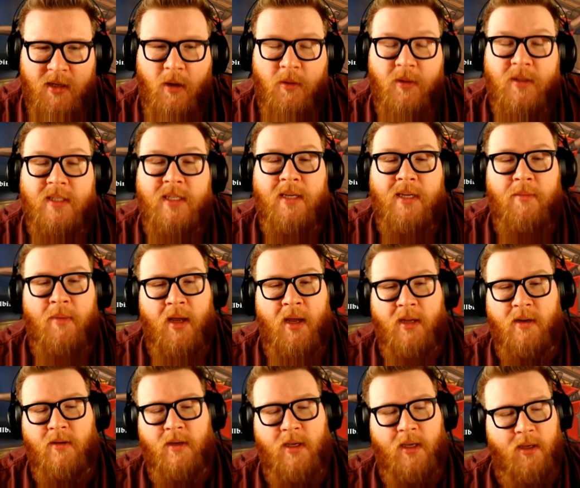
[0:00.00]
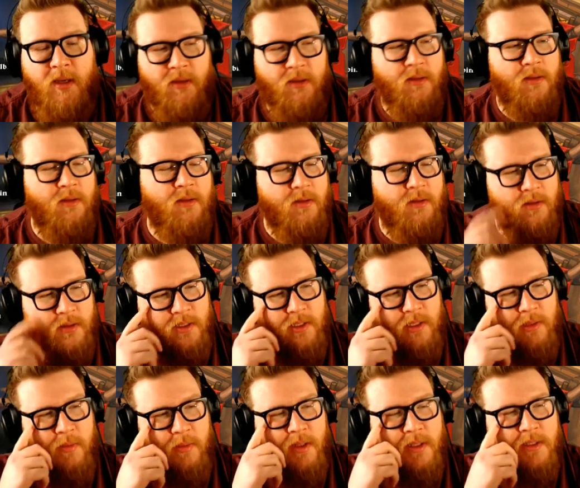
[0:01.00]
Oh, Siamat. Okay.
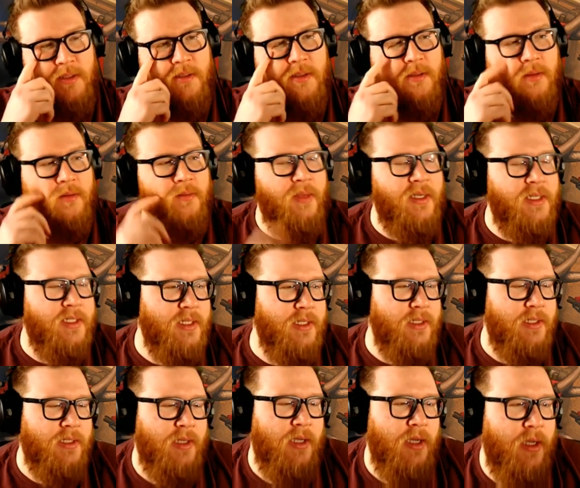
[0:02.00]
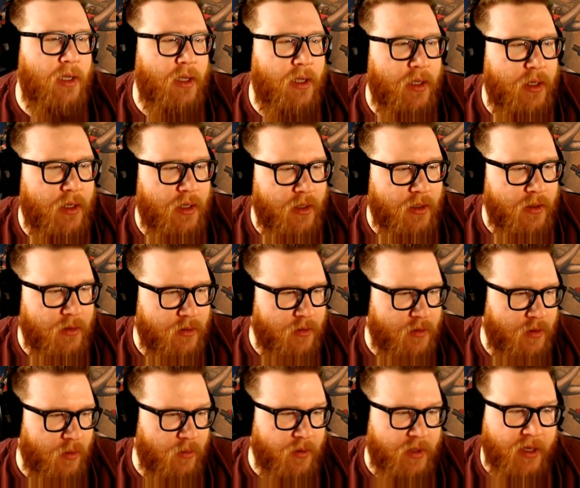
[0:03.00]
Siamat. Makes sense.
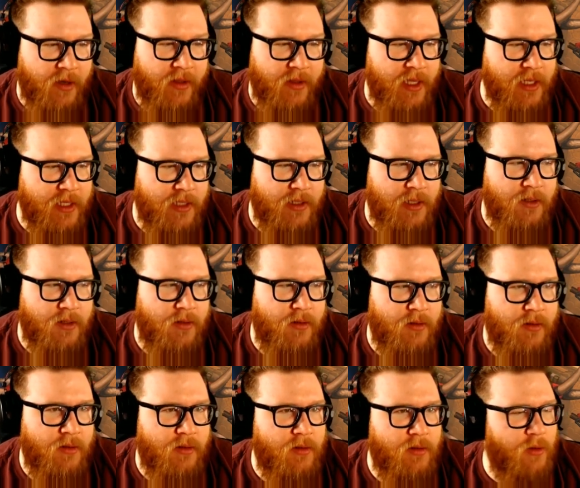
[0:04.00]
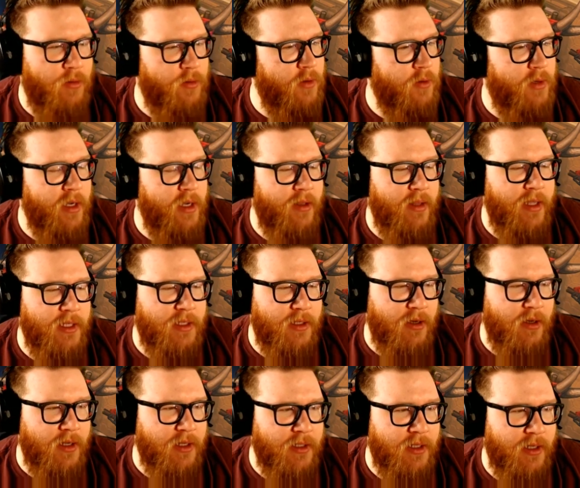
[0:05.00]
Don't kill this. Don't you kill this.
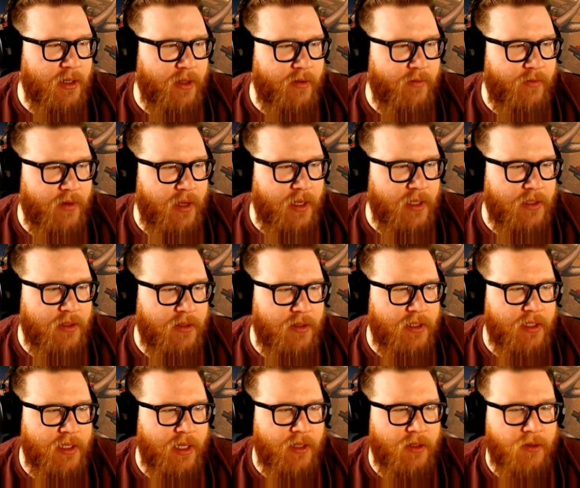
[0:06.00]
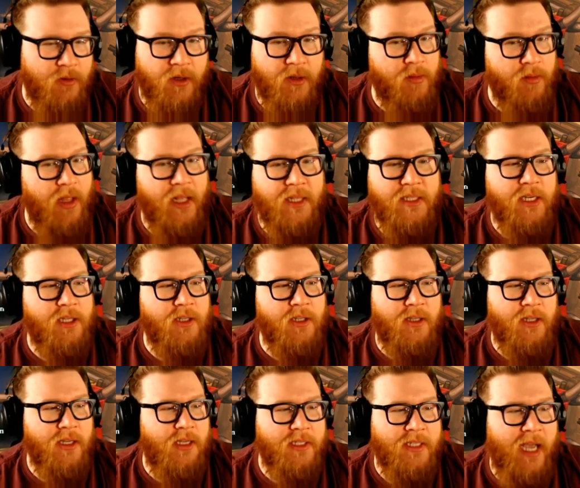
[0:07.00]
Good. It's going to live. Nice. Just take the trade. That's actually
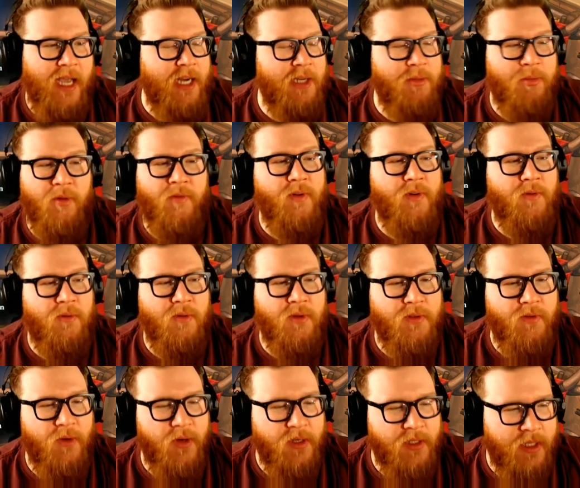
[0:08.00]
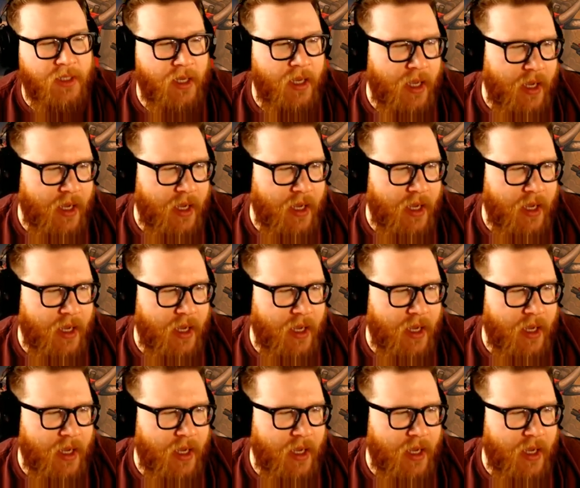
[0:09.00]
the exact perfect rolls for us.